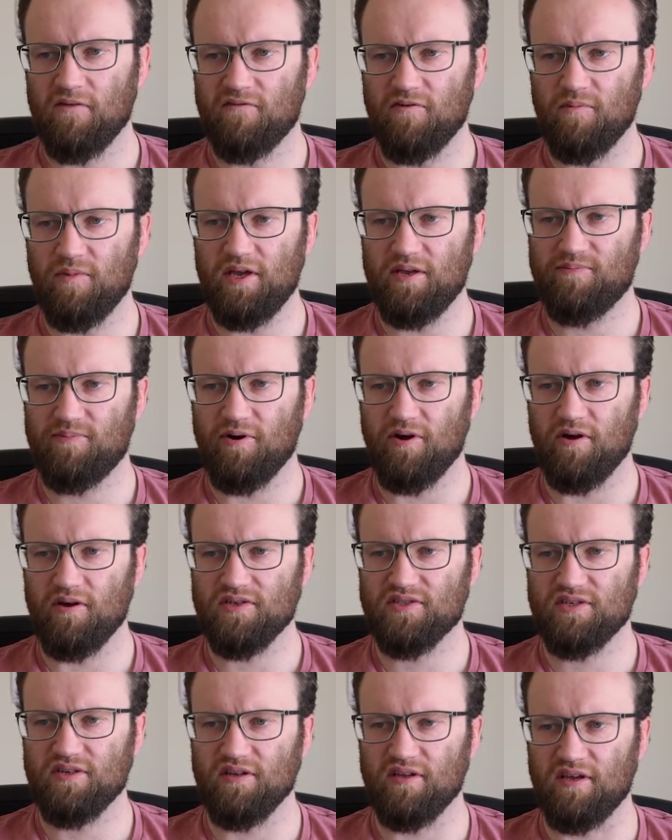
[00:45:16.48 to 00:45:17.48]
me
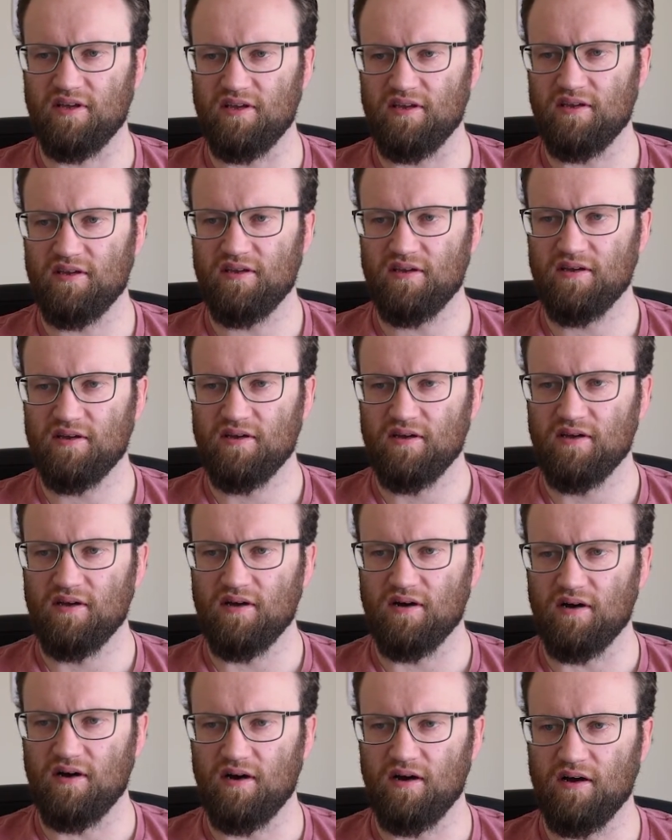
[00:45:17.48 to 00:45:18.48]
personally,
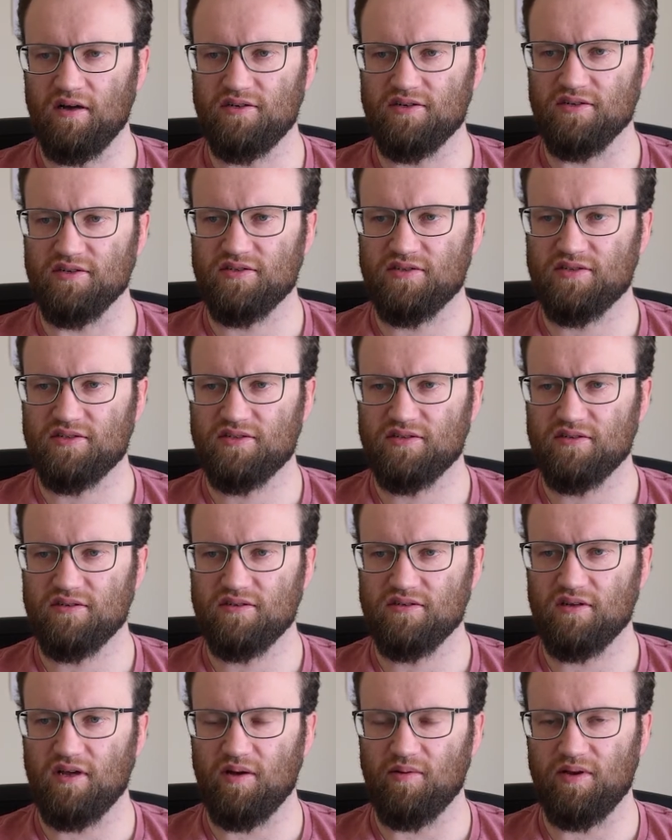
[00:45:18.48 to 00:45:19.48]
I
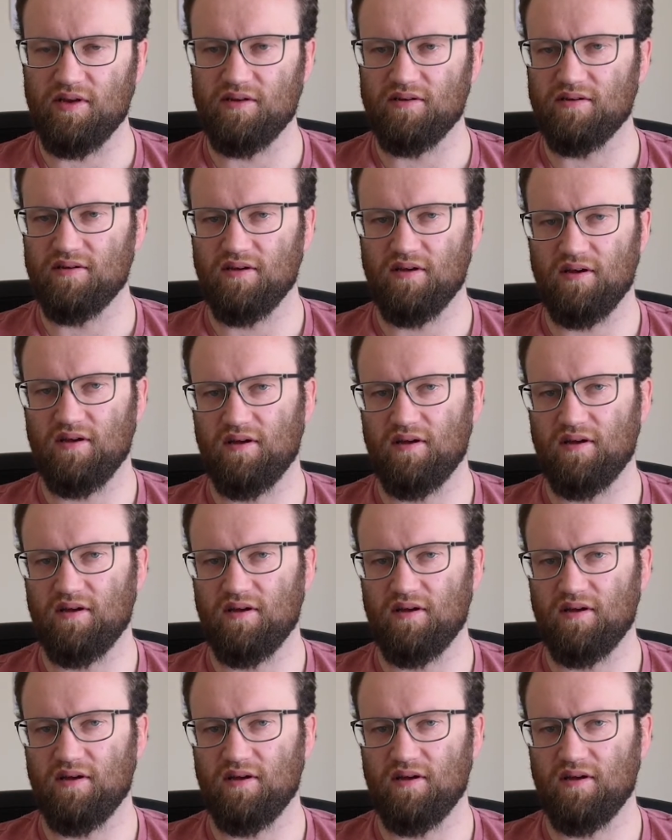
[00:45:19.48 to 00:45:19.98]
mean,